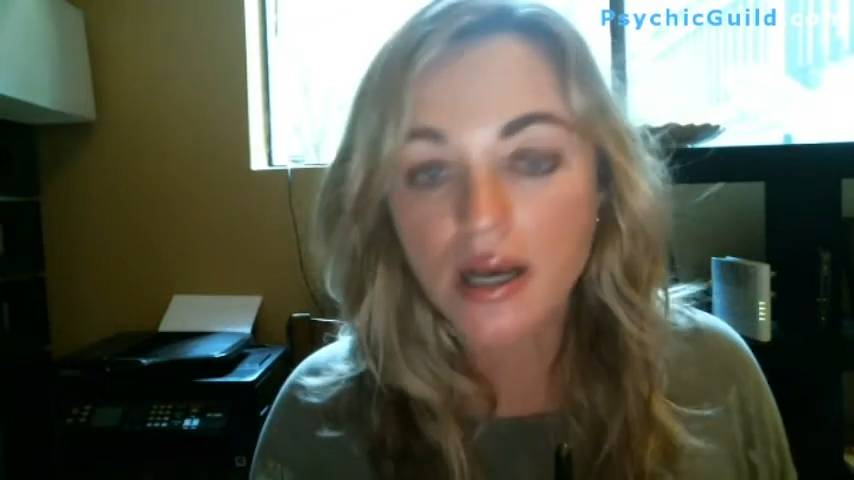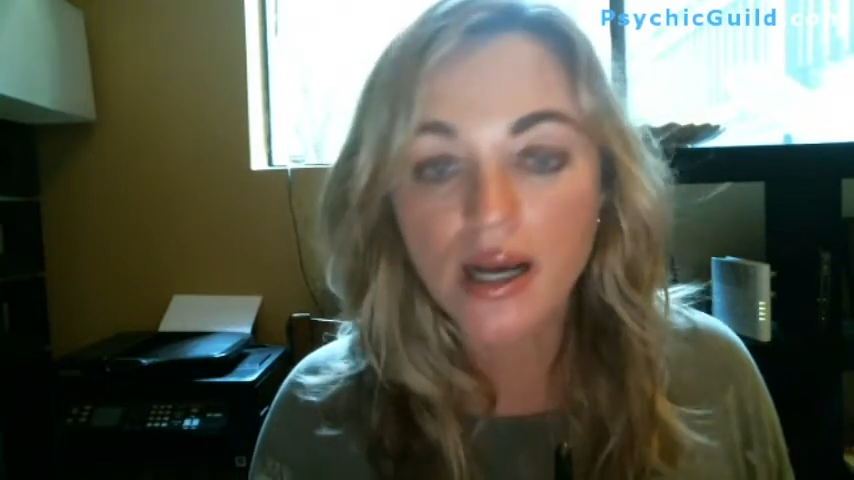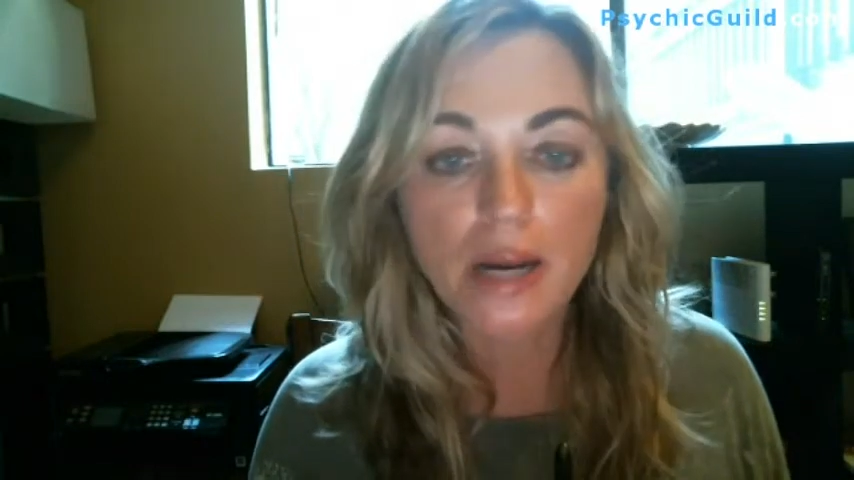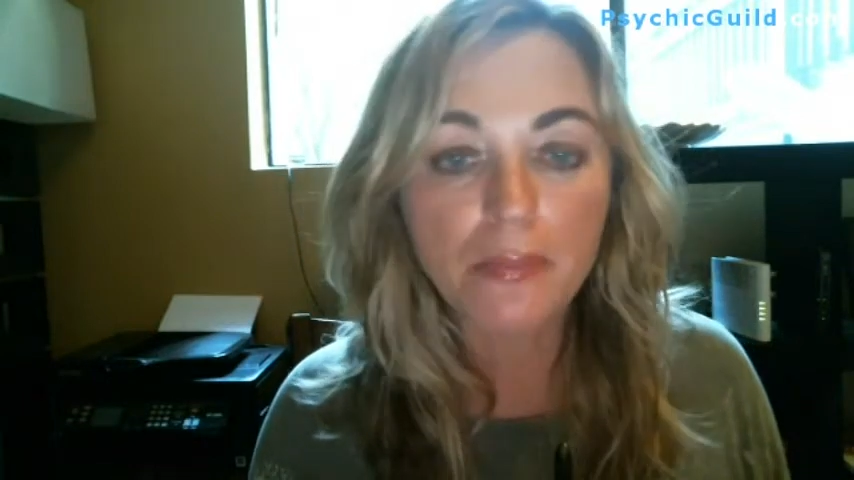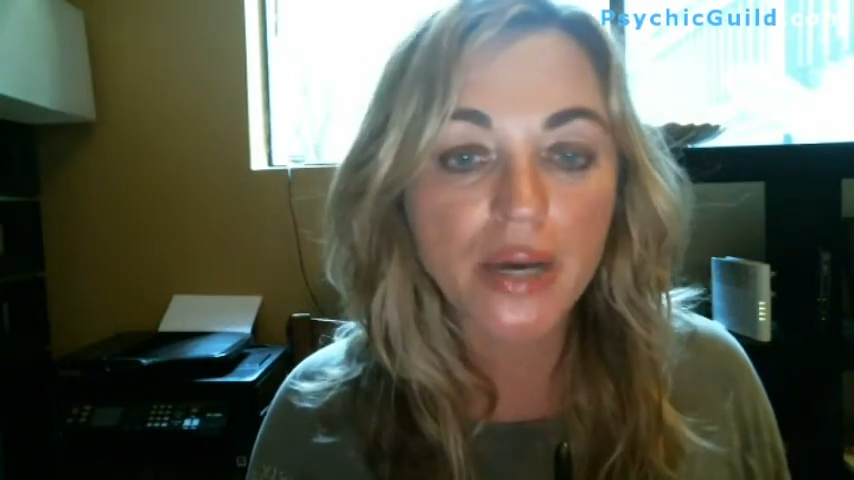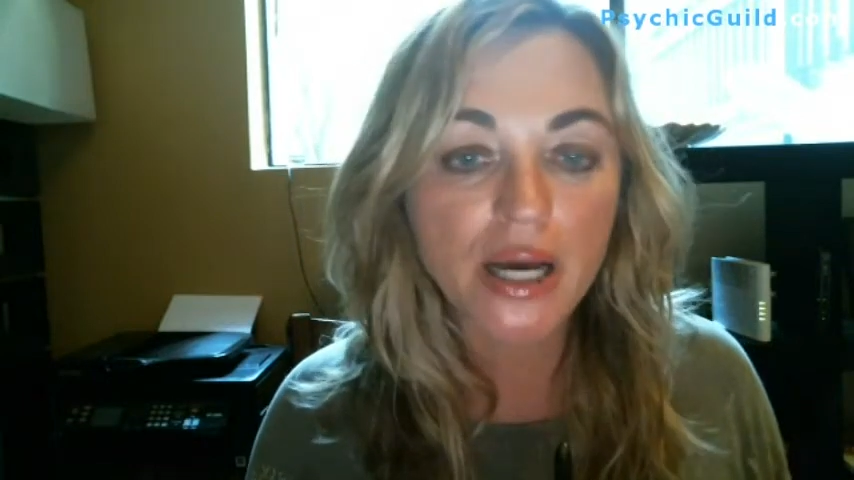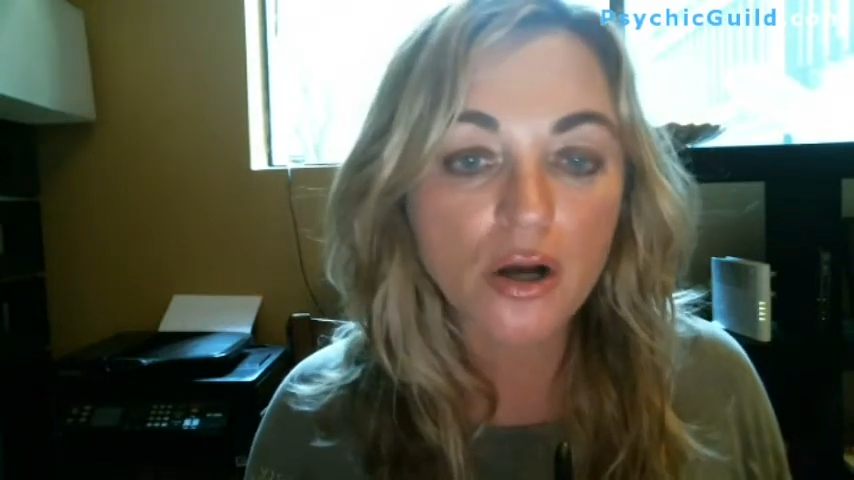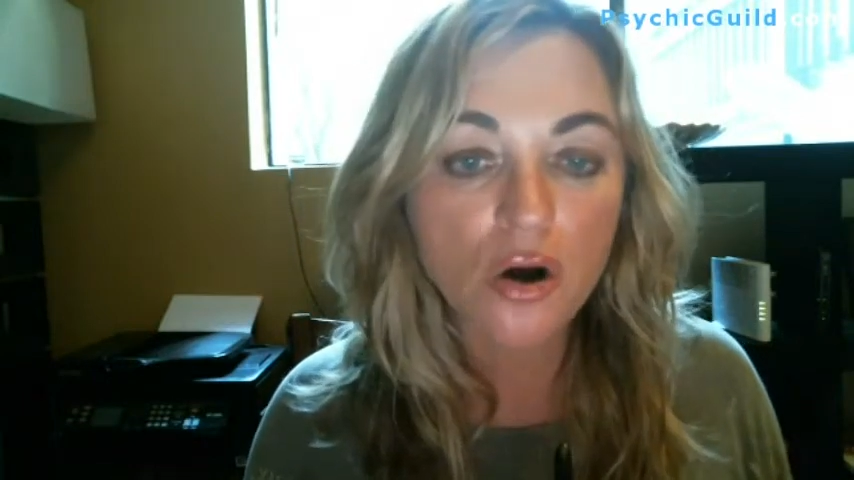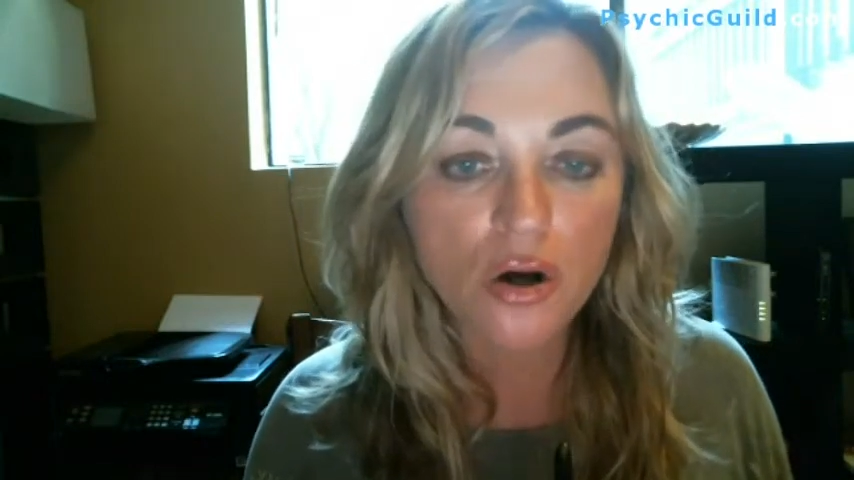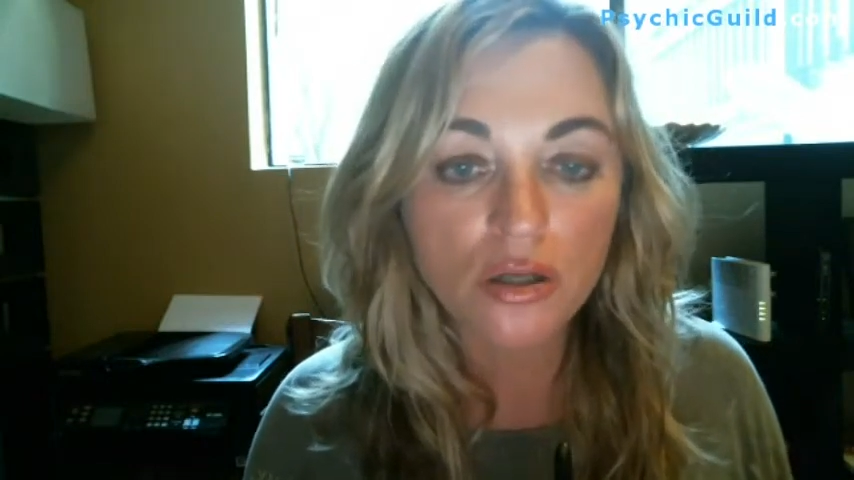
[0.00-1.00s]
cut back
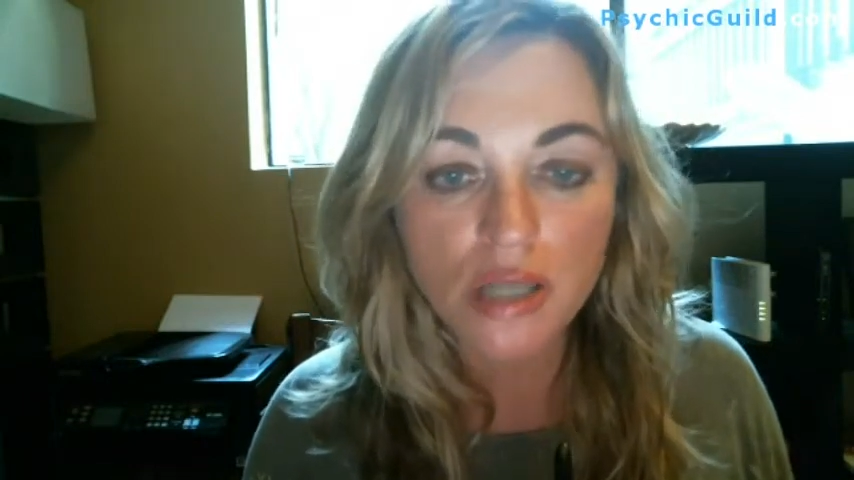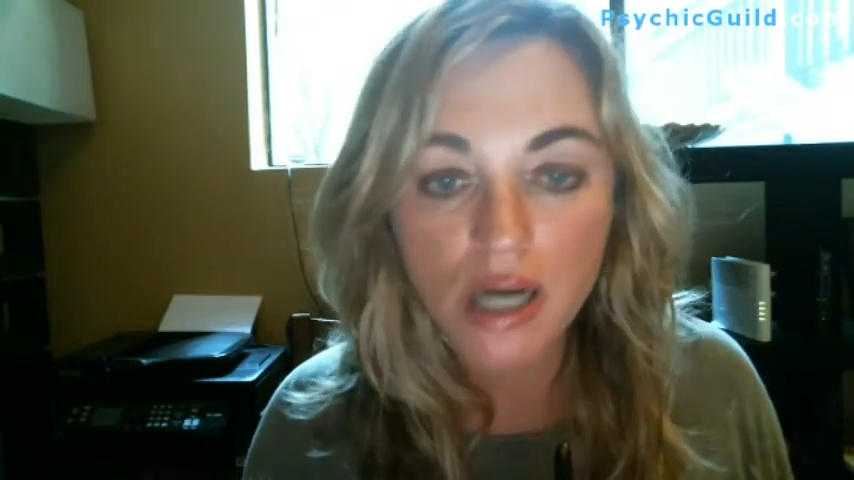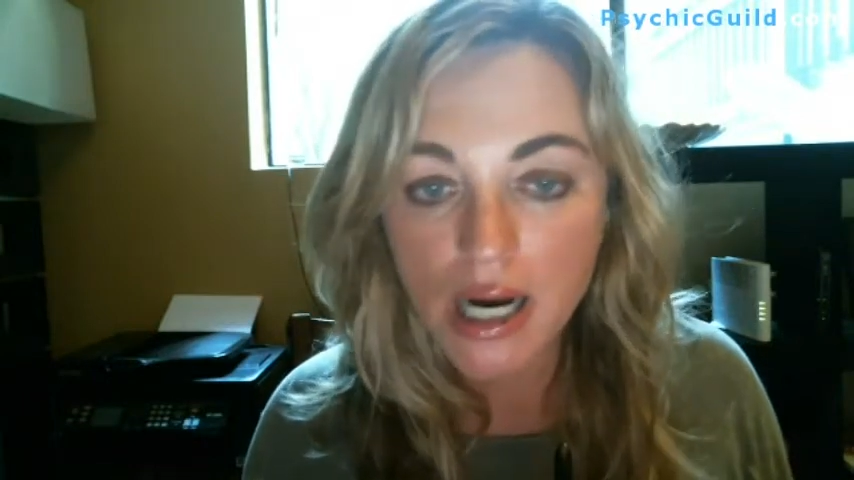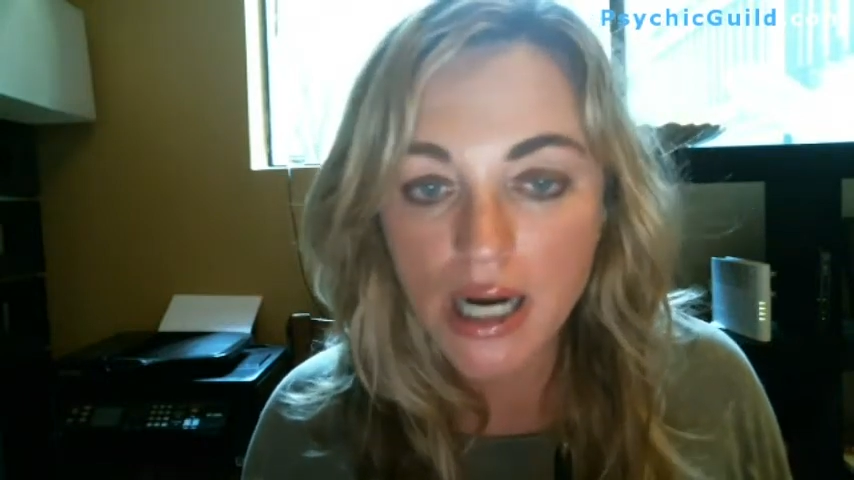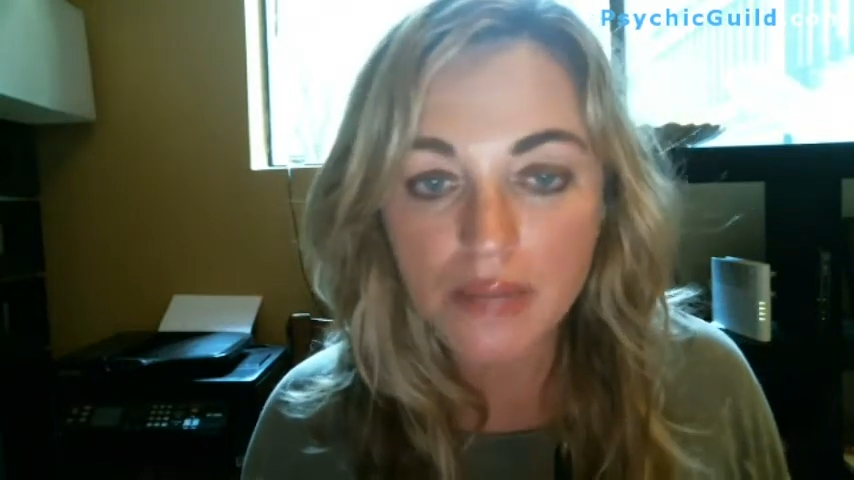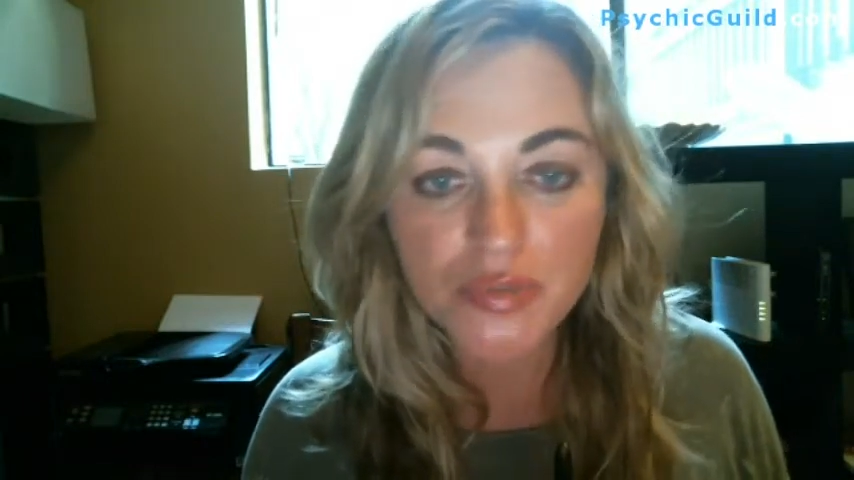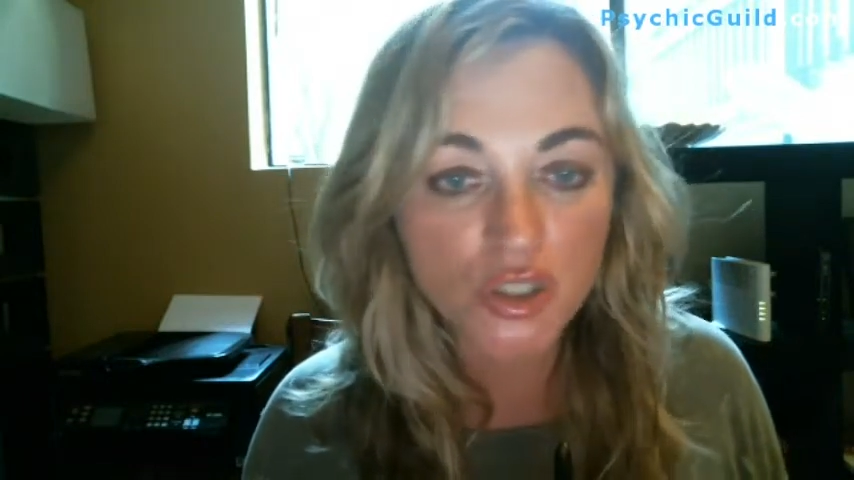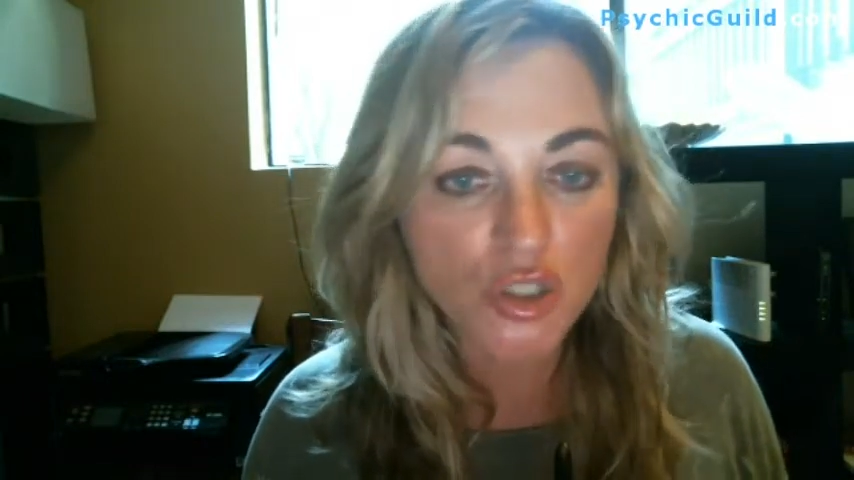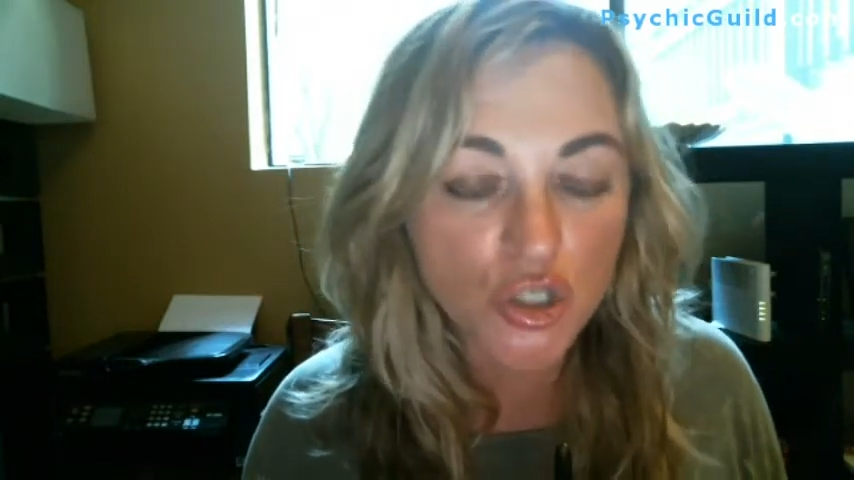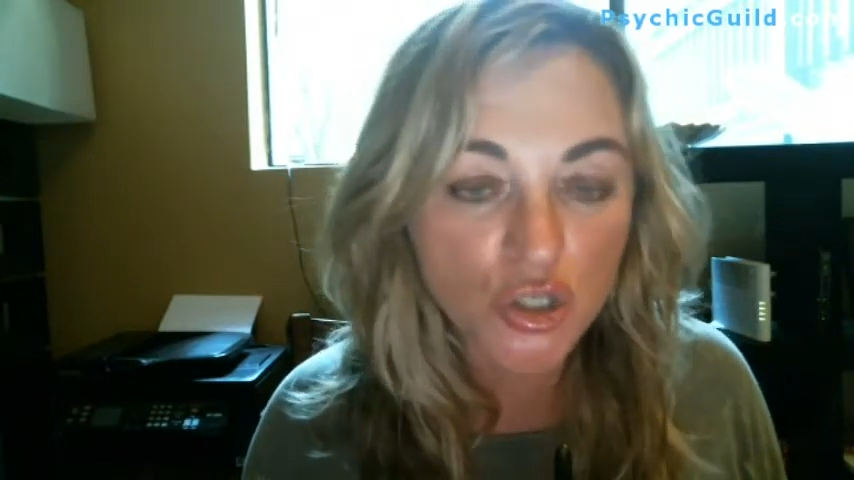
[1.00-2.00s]
on carbs
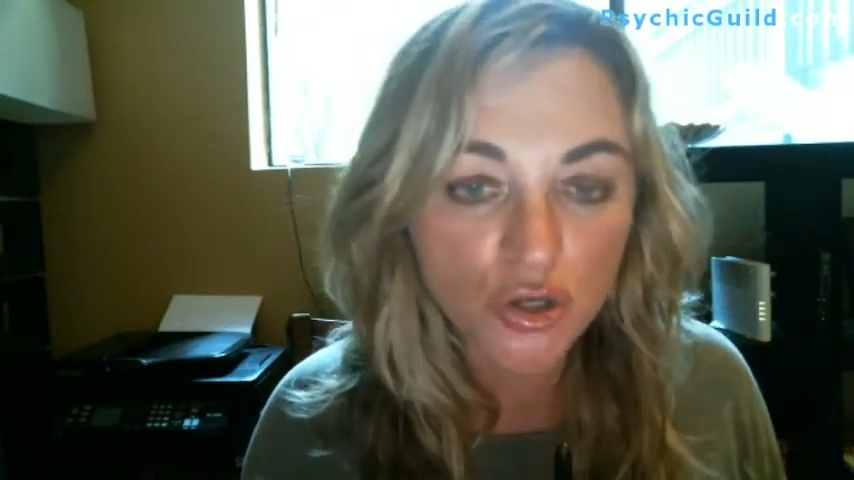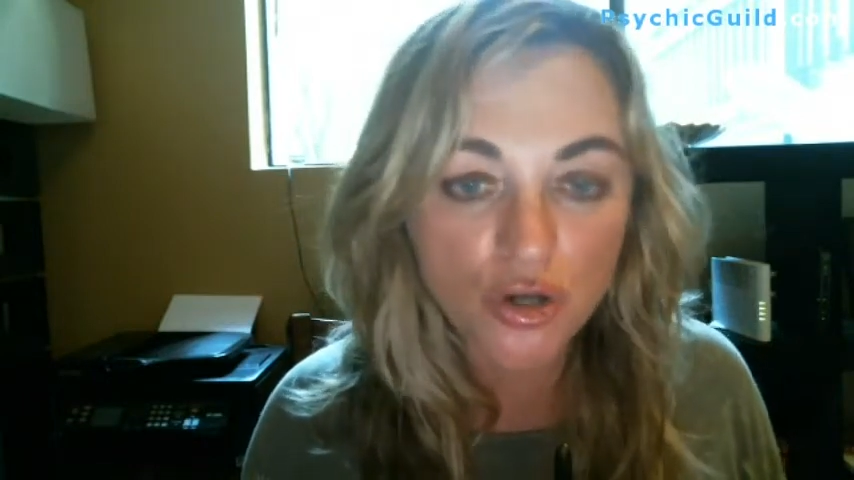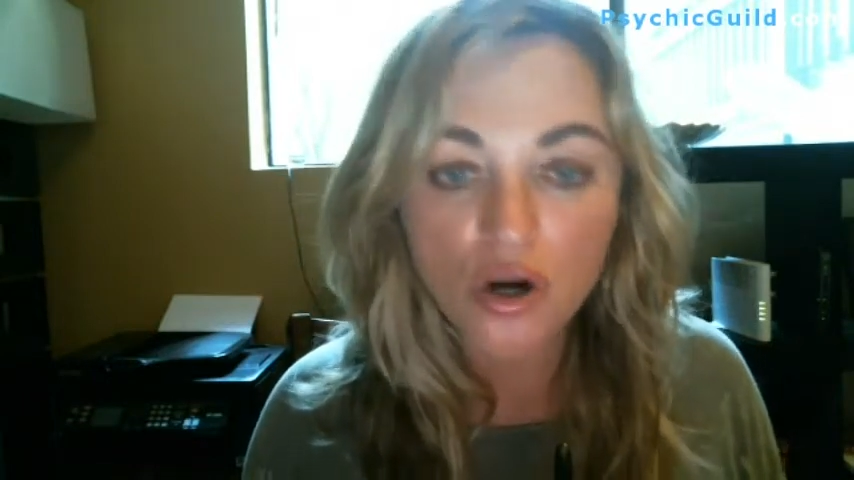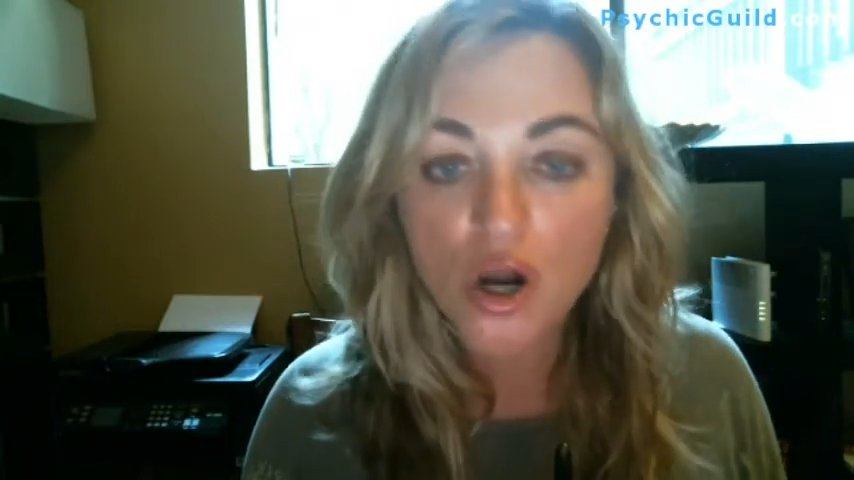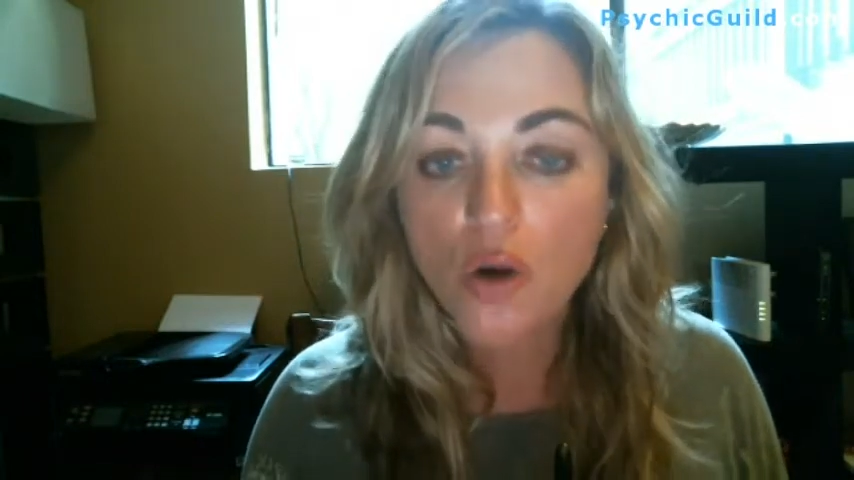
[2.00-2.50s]
and sugar,